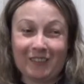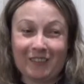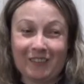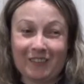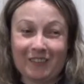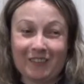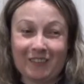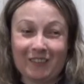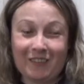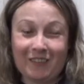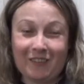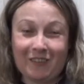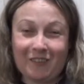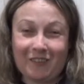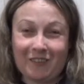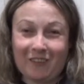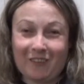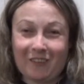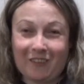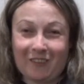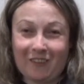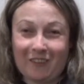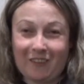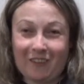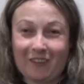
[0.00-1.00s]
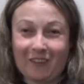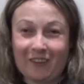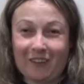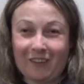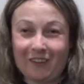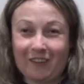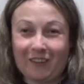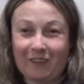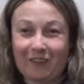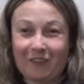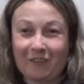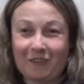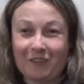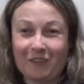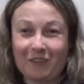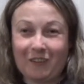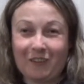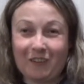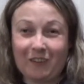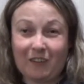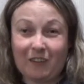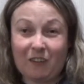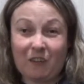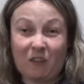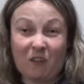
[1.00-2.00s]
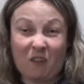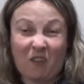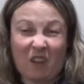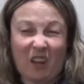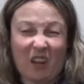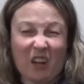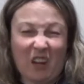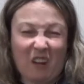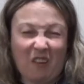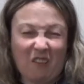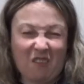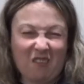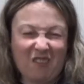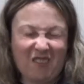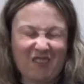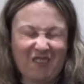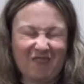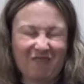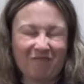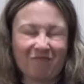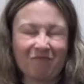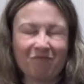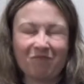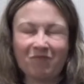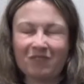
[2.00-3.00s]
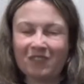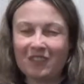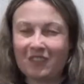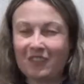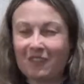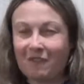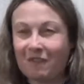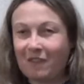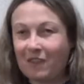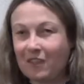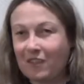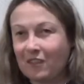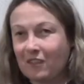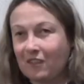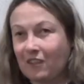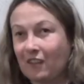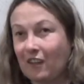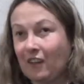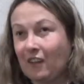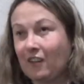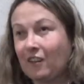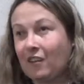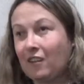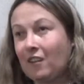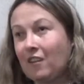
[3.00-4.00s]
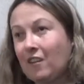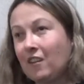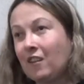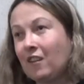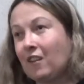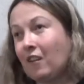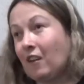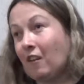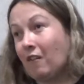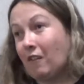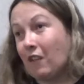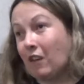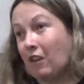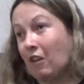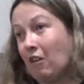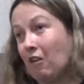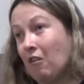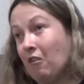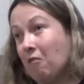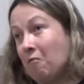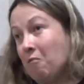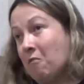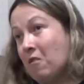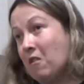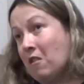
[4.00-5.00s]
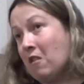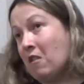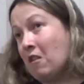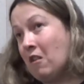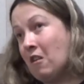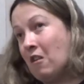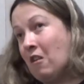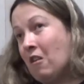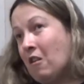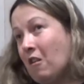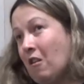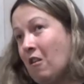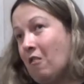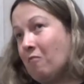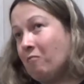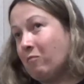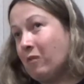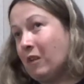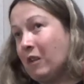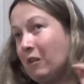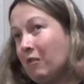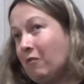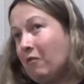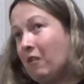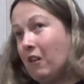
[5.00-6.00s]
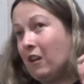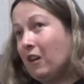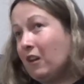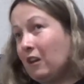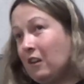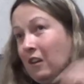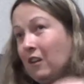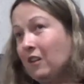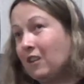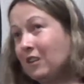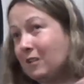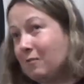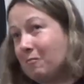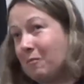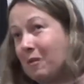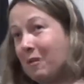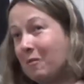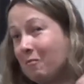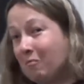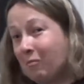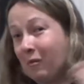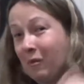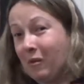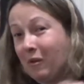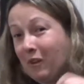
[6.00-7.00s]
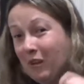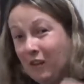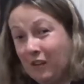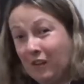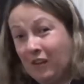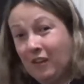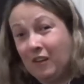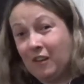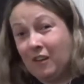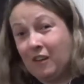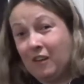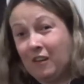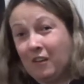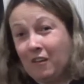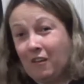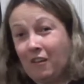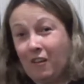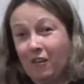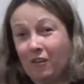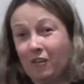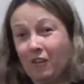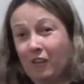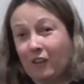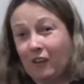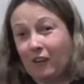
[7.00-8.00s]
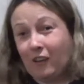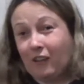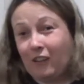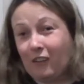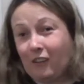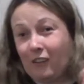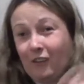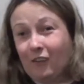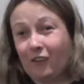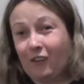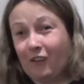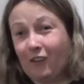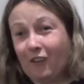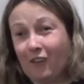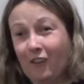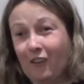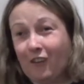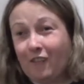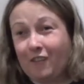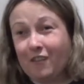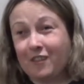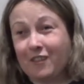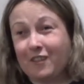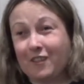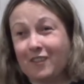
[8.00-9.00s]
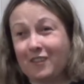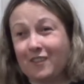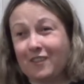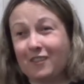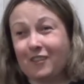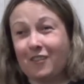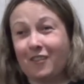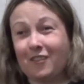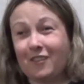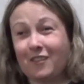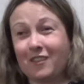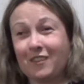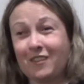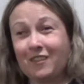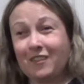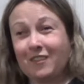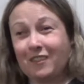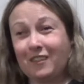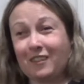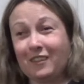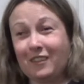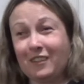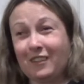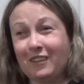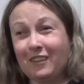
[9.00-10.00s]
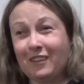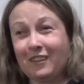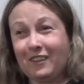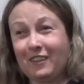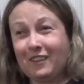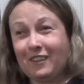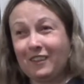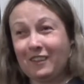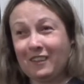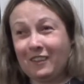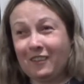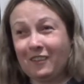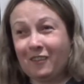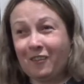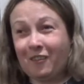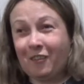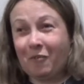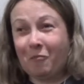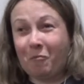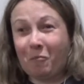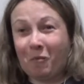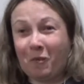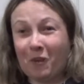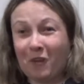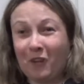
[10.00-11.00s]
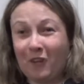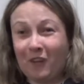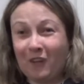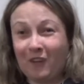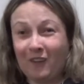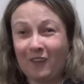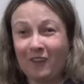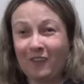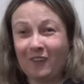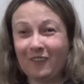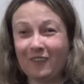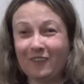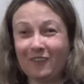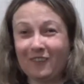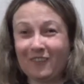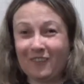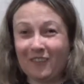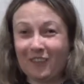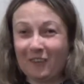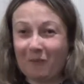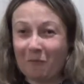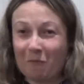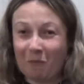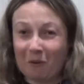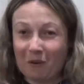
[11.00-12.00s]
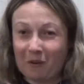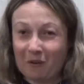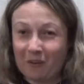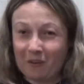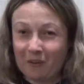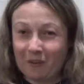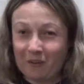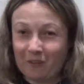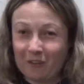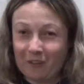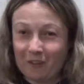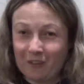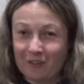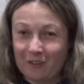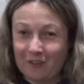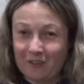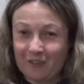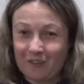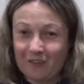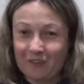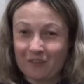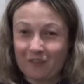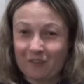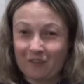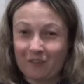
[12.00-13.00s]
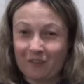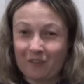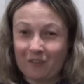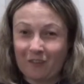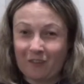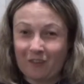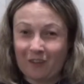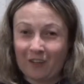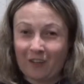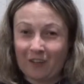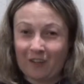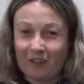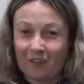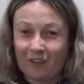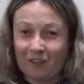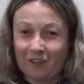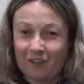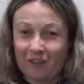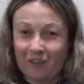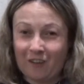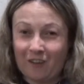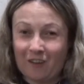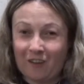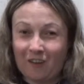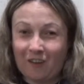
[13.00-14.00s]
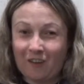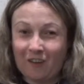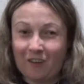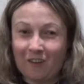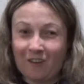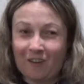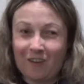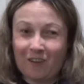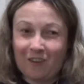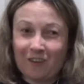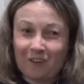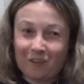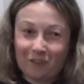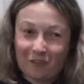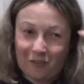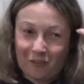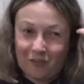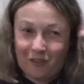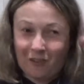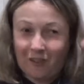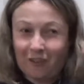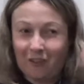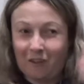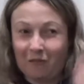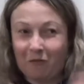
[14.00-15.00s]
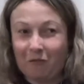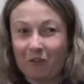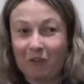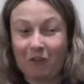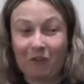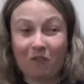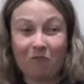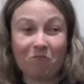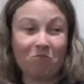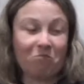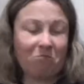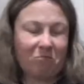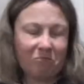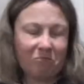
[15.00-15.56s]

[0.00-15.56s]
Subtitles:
security didn't let her go in her own house. Imagine that, coming home, oh by the way, it's me, Bonnie. Oh, you can't get into your house, it's not, you're not Bonnie. They apparently told her you're not Kylie Jenner, because she had a wig on.